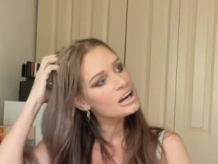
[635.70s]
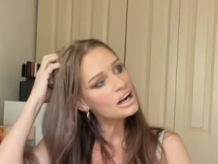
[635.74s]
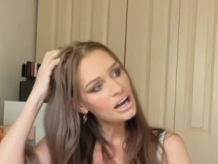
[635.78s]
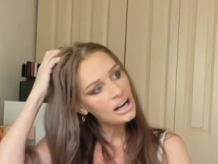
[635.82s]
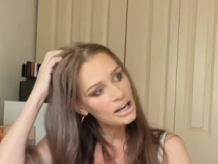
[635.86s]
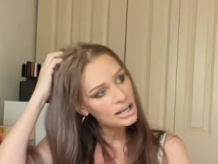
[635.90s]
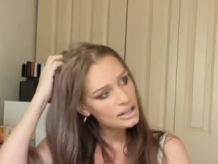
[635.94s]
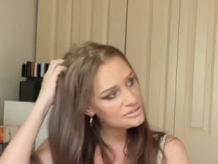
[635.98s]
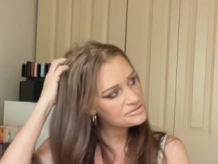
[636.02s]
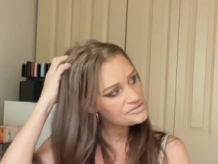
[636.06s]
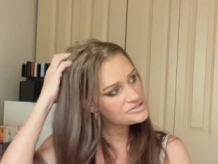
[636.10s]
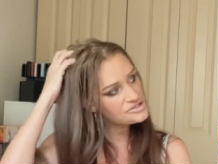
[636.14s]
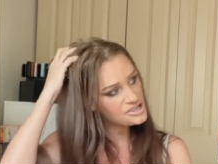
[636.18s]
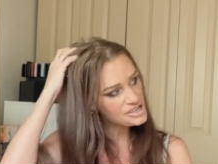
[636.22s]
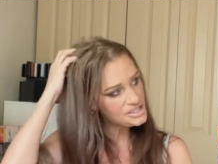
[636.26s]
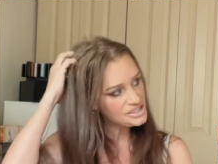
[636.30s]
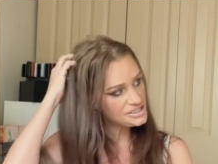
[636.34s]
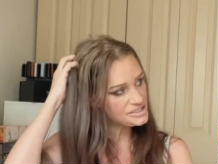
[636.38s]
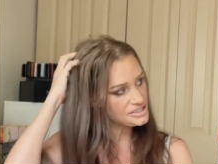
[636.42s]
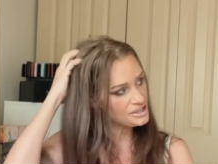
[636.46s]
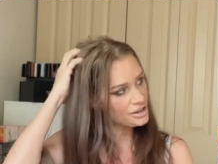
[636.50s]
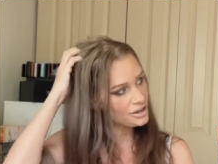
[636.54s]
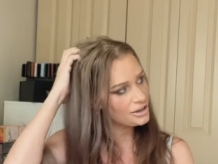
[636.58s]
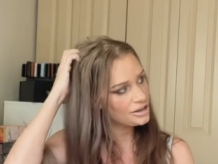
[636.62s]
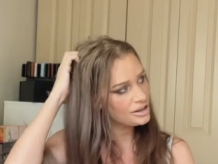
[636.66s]
I
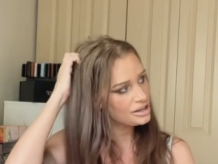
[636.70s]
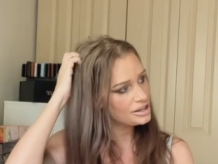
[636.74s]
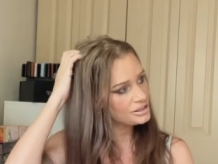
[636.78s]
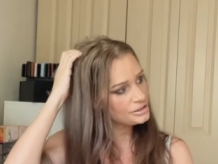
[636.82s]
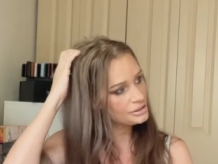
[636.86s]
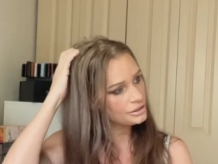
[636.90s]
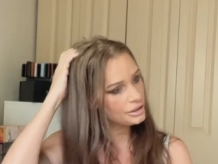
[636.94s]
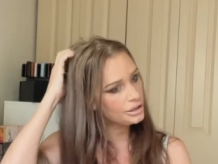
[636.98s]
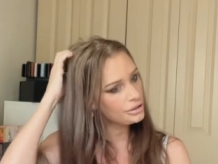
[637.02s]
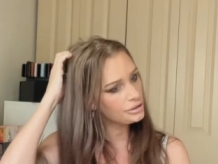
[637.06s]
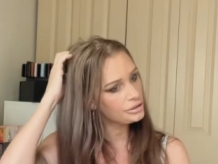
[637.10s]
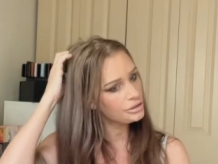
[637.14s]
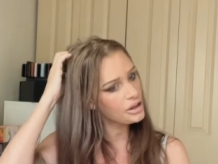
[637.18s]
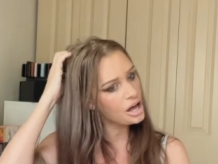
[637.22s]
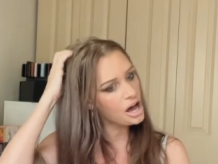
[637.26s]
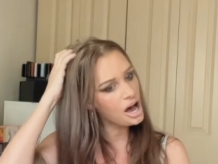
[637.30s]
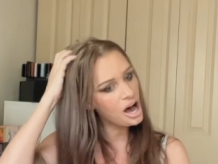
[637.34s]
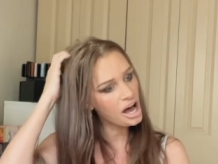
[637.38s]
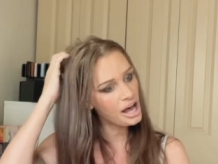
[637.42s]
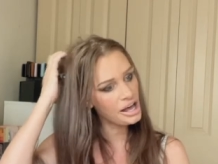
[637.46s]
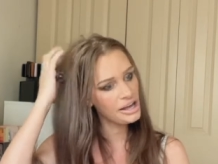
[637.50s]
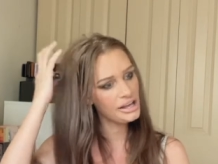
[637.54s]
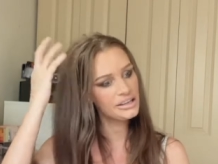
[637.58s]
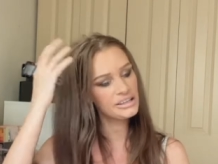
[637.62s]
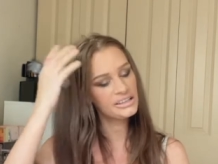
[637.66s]
just got a
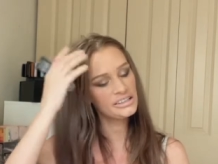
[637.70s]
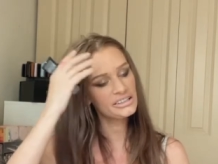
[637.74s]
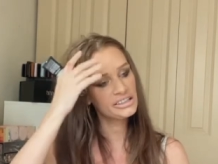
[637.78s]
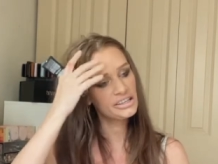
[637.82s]
lot